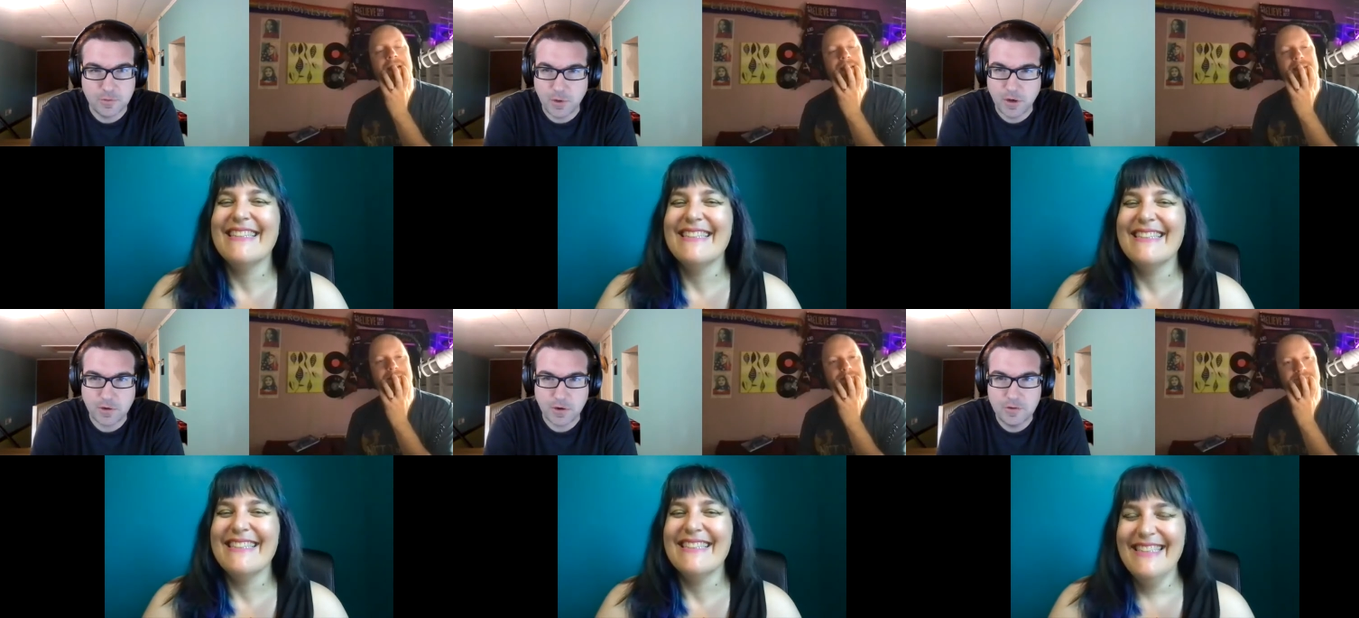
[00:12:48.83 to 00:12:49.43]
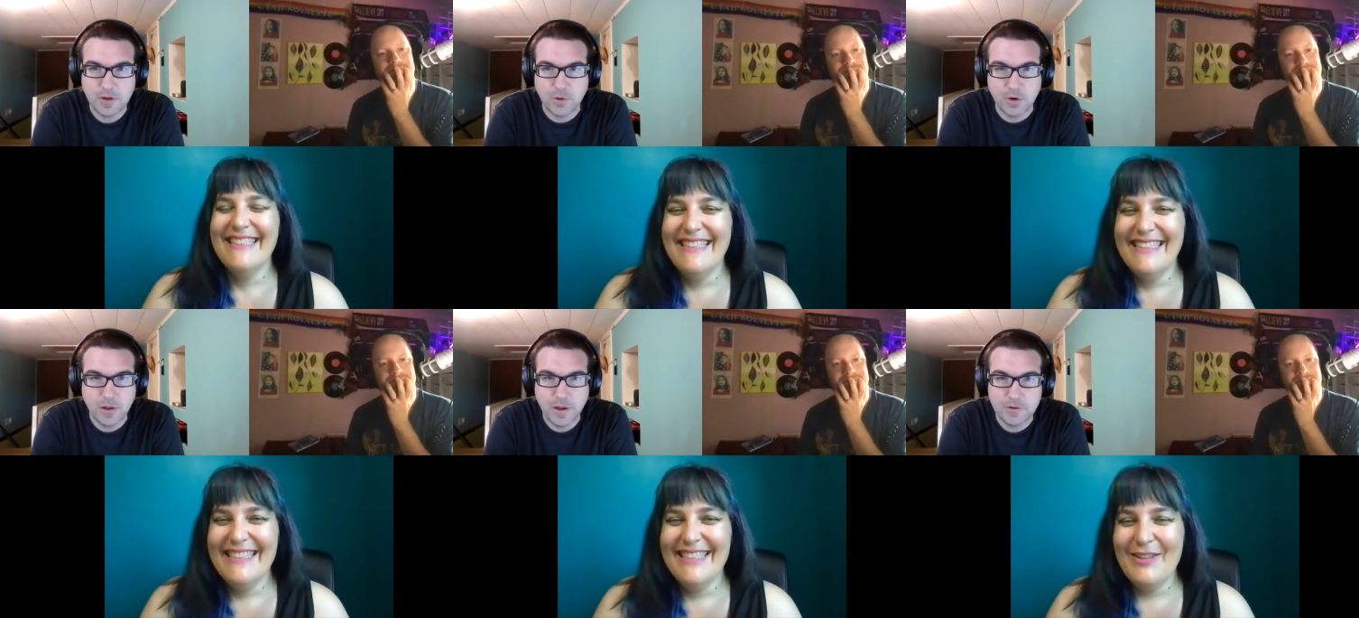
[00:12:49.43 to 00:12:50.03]
Speaker 1: what a crazy
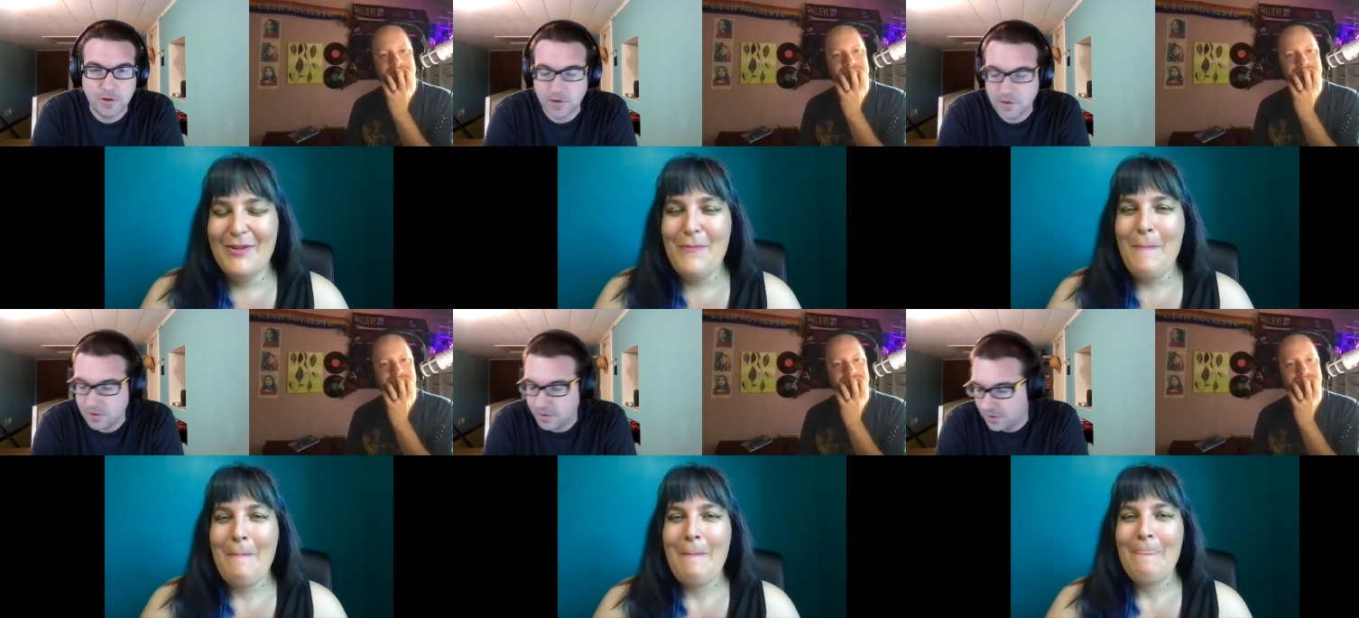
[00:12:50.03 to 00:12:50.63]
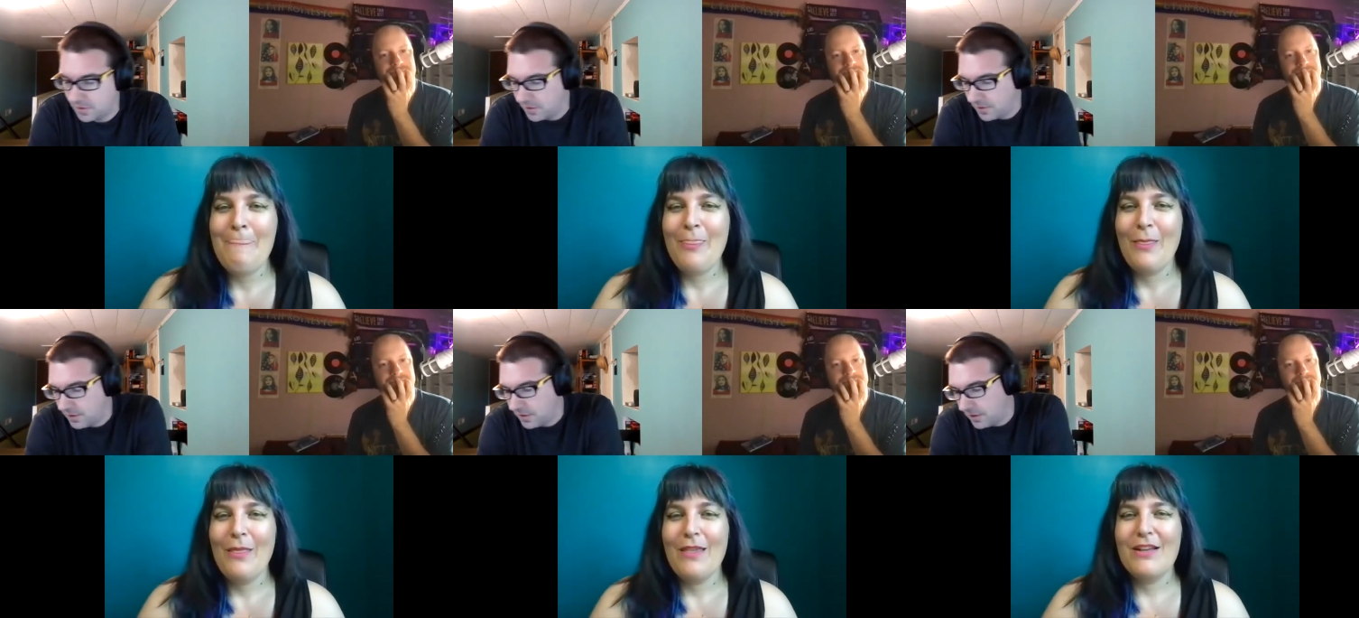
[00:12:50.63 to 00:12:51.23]
correlation.
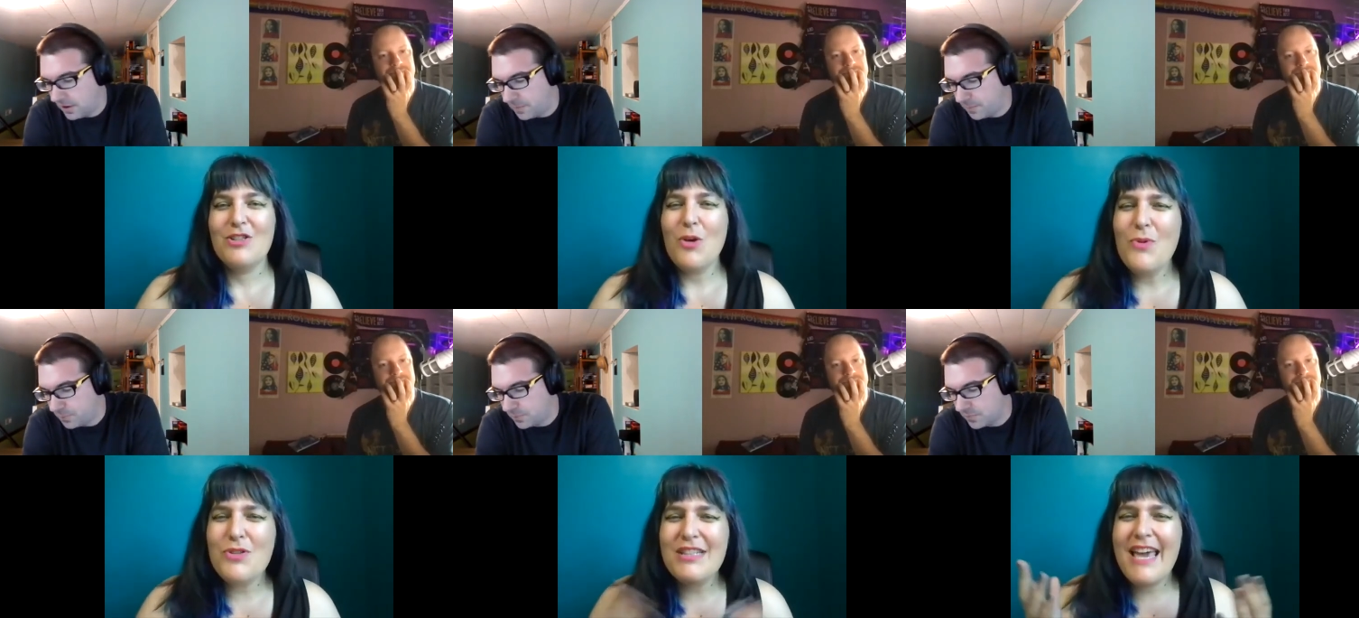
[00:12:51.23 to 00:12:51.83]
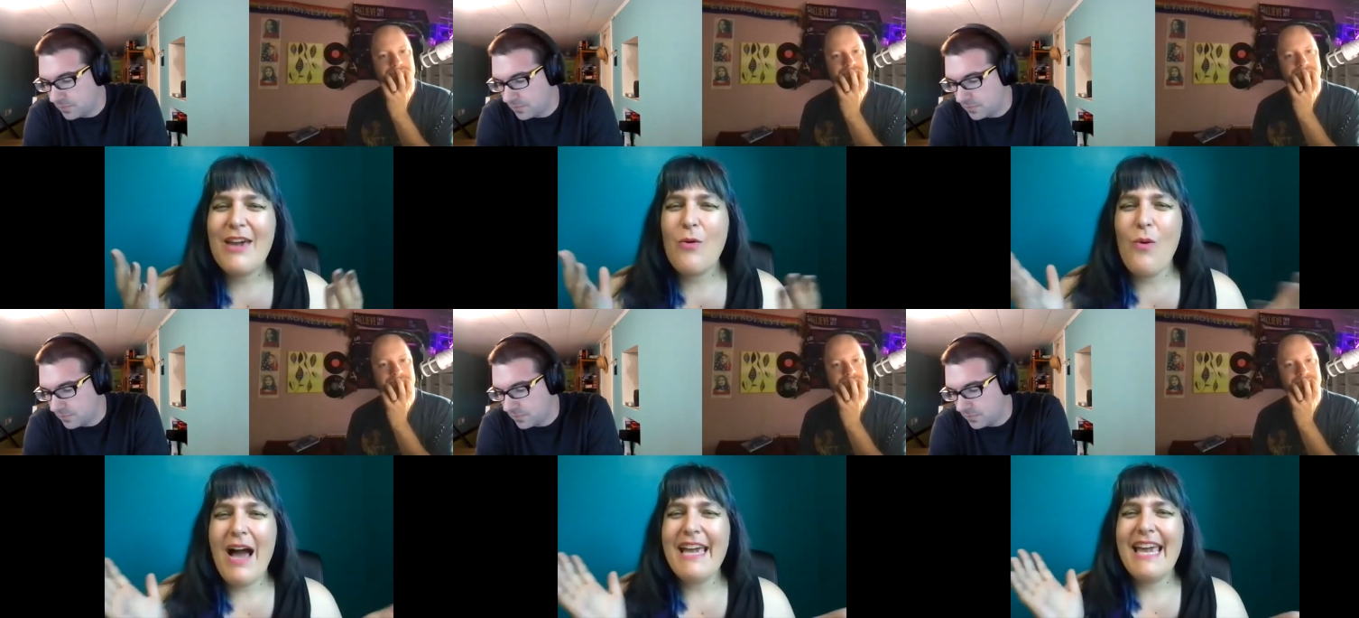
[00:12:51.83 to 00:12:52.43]
Speaker 2: It's almost like
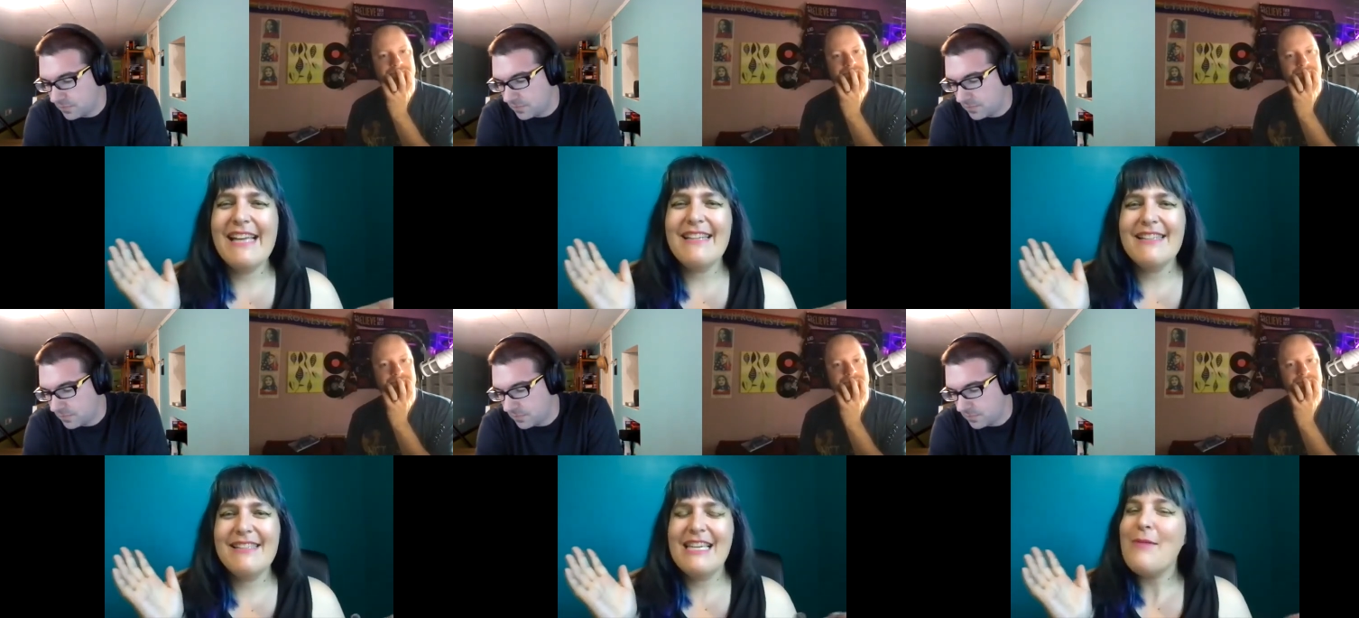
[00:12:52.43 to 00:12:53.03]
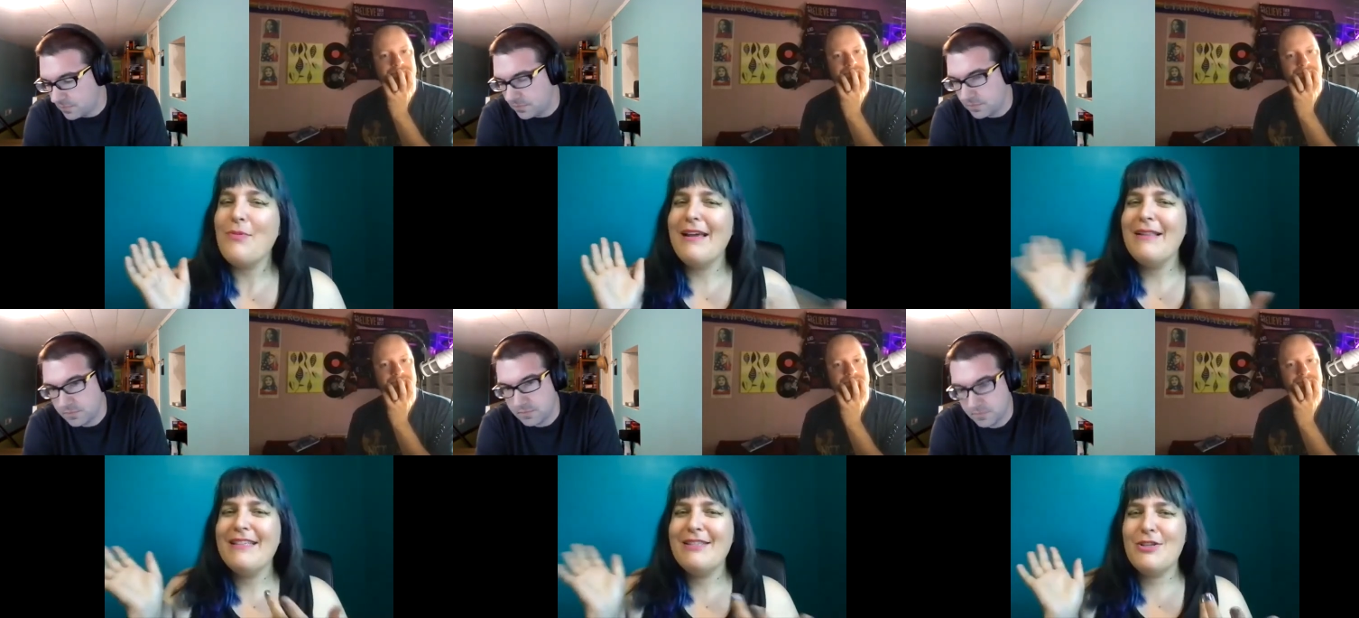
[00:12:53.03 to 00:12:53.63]
why can't I sleep when I
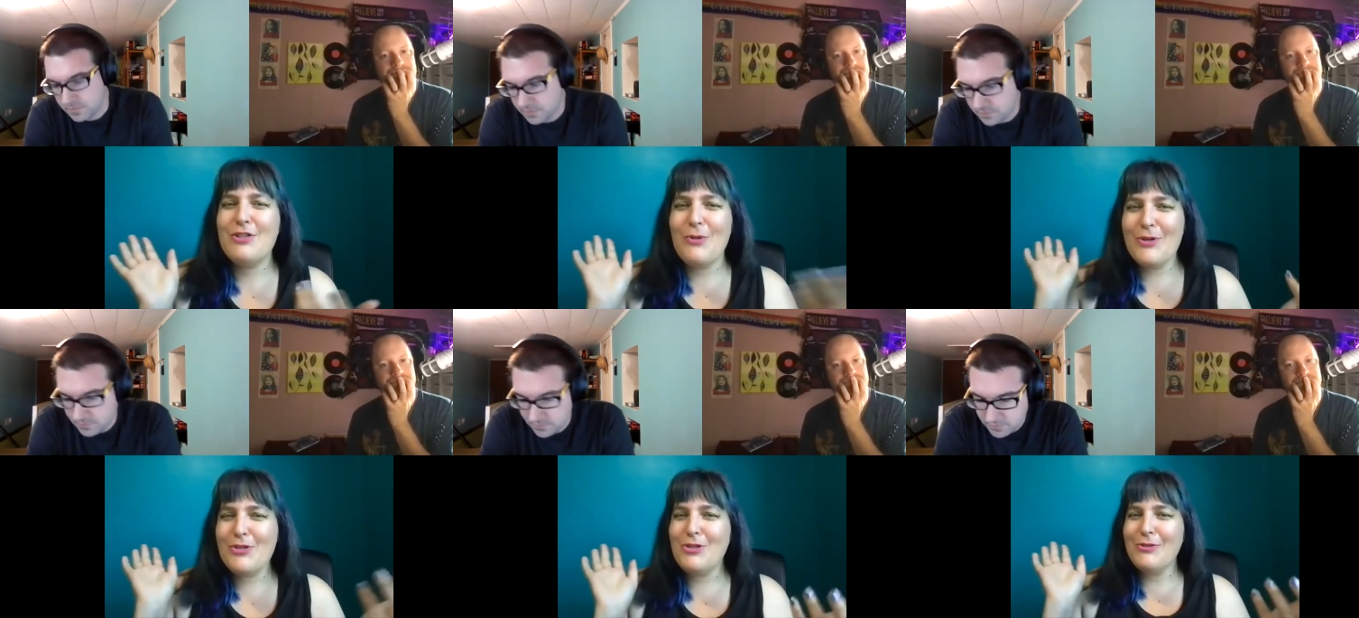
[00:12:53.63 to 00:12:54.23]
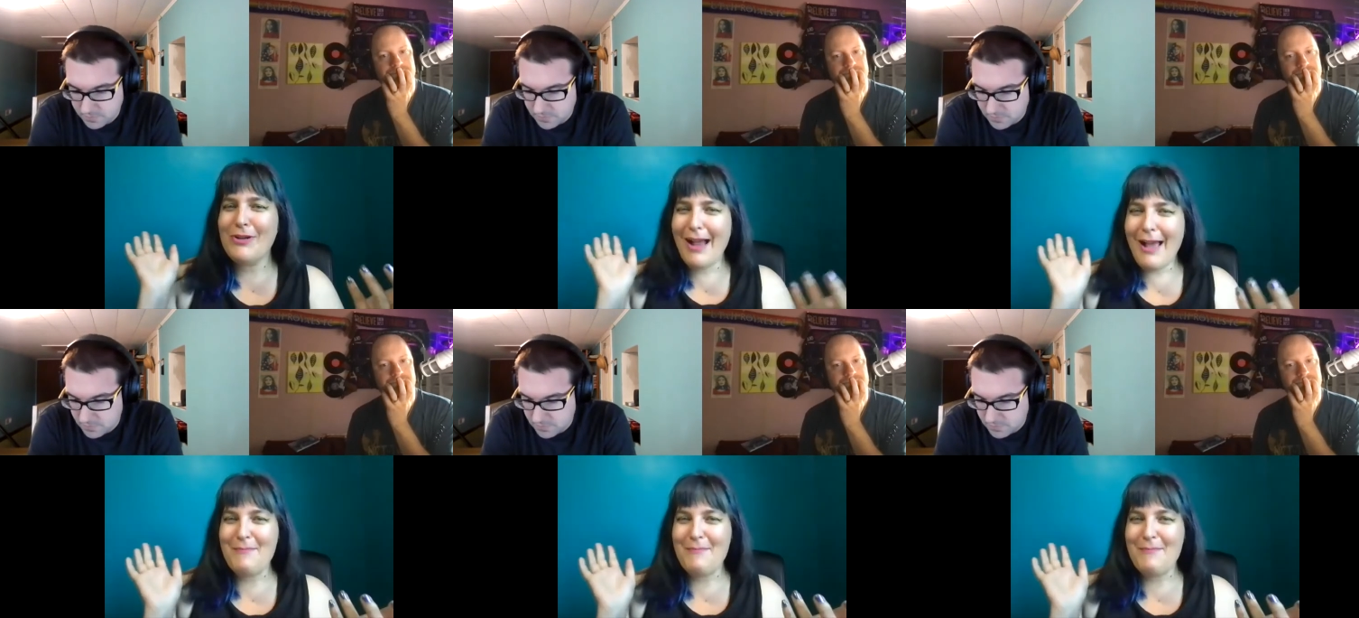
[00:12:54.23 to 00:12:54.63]
listen to so much true crime?